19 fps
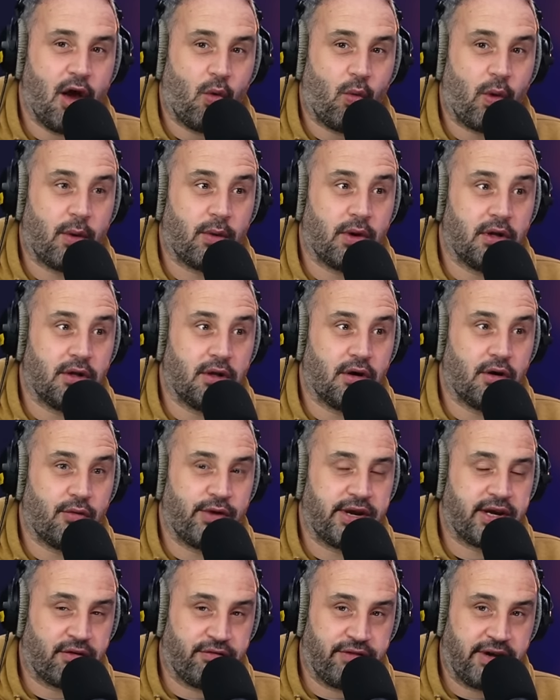We will
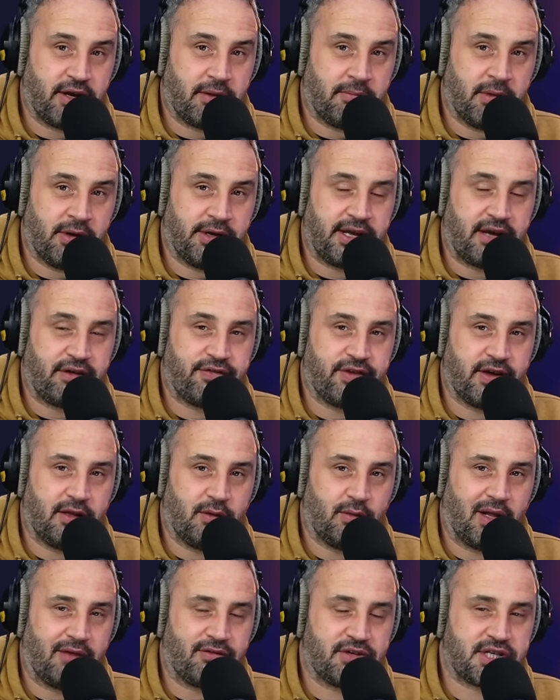reconvene on Monday, Phil.
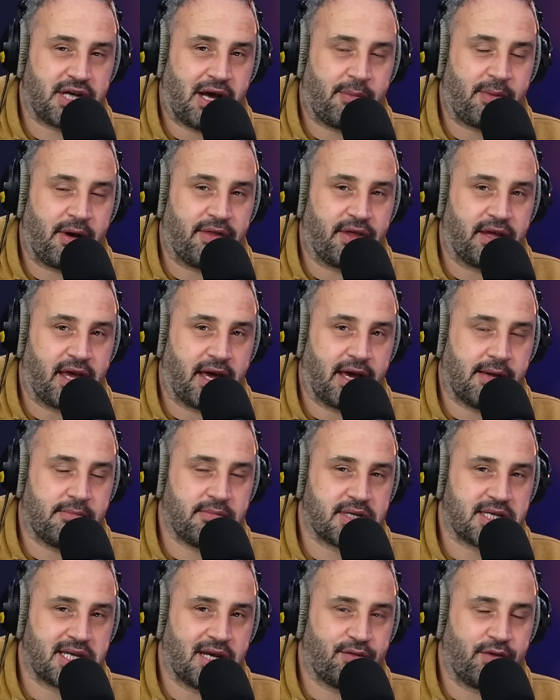We'll have a chat about the
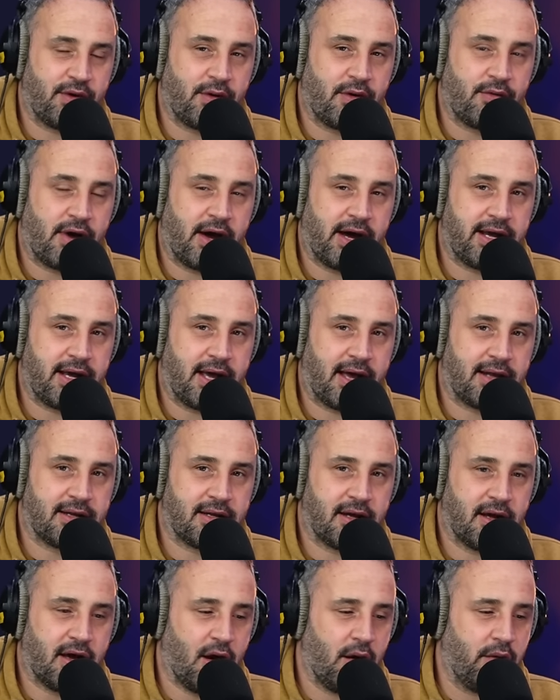game, see if we were right, and
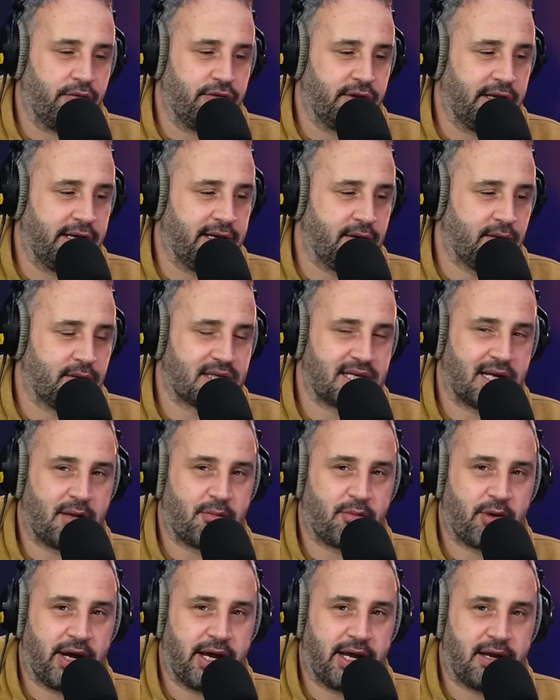hopefully we're
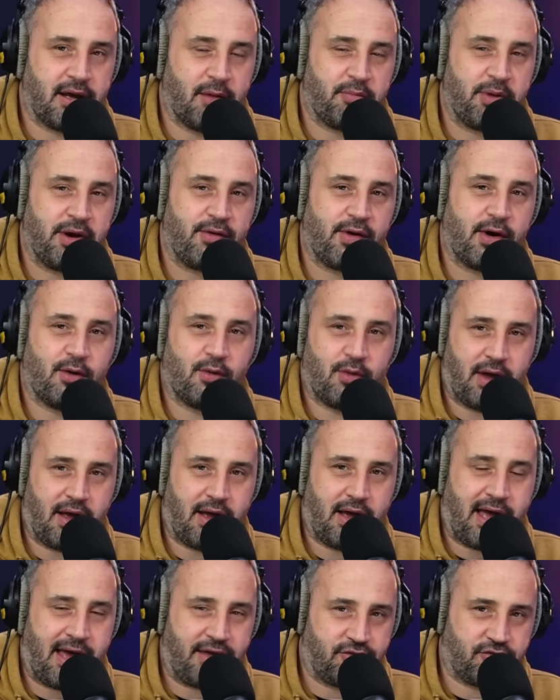celebrating a Pirro
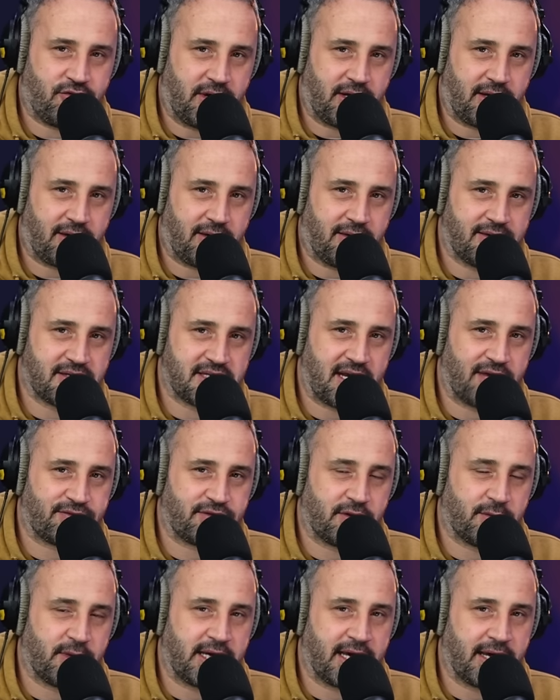hat-trick. See you after
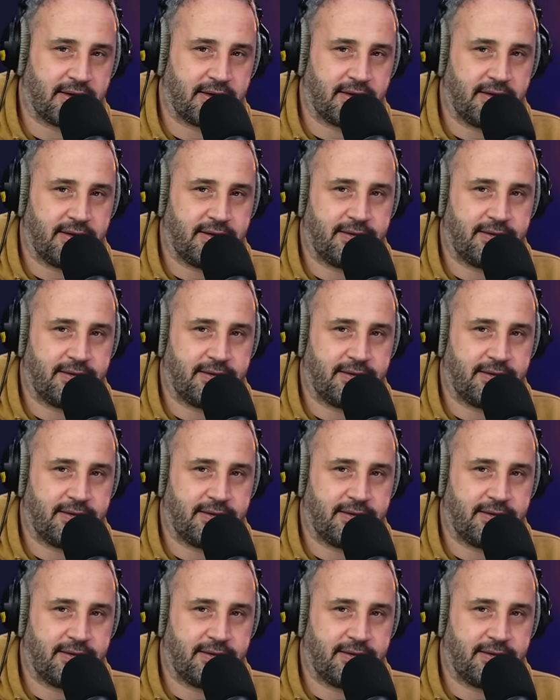the weekend.